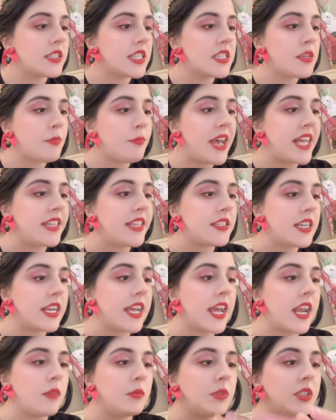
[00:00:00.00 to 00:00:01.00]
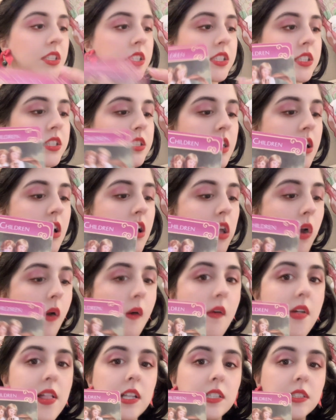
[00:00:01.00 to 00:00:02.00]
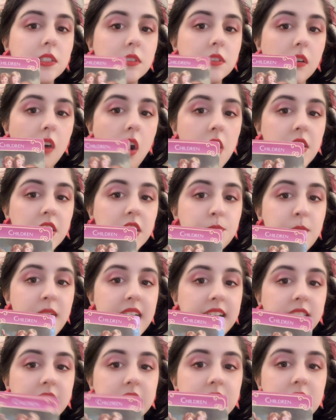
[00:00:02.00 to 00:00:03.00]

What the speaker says: Lots of pets and animals. There's pets.